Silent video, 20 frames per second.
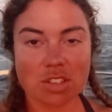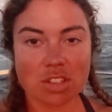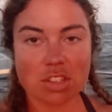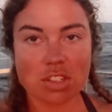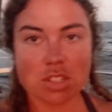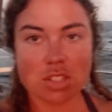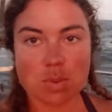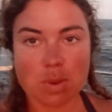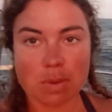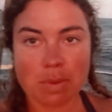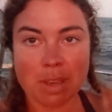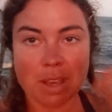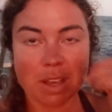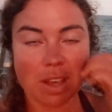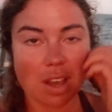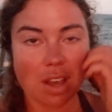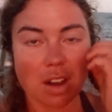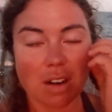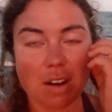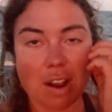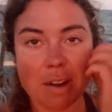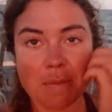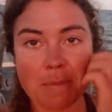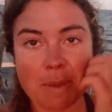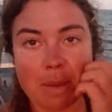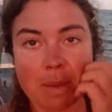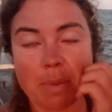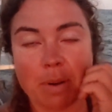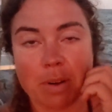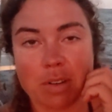swimming around
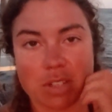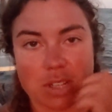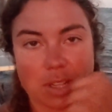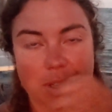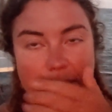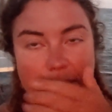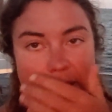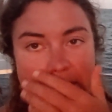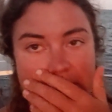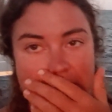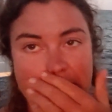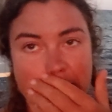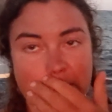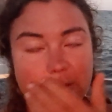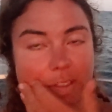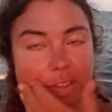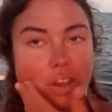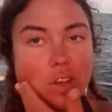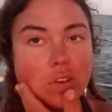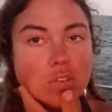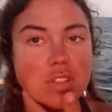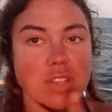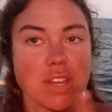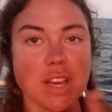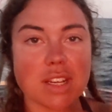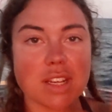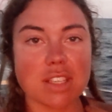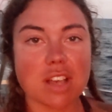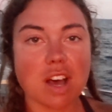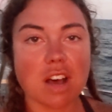my boat to clean some of the
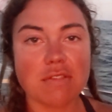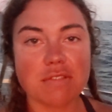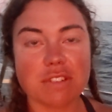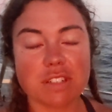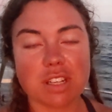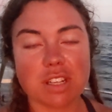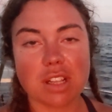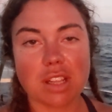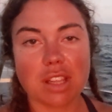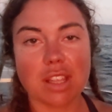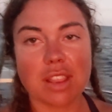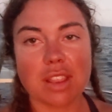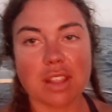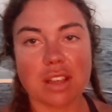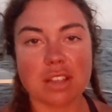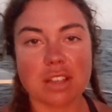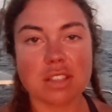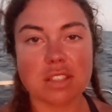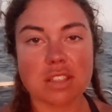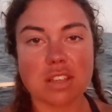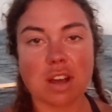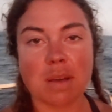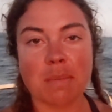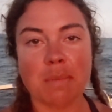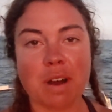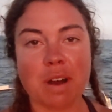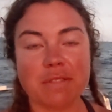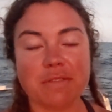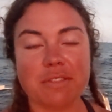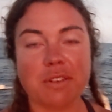goosenecks off and to clean the
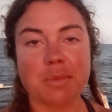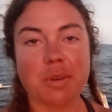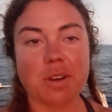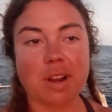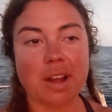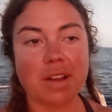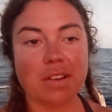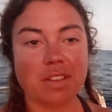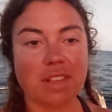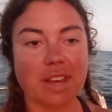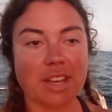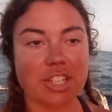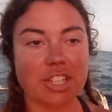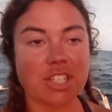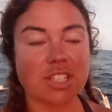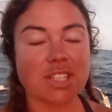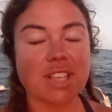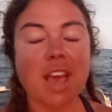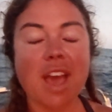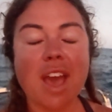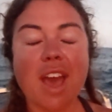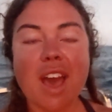scum off from around the edges.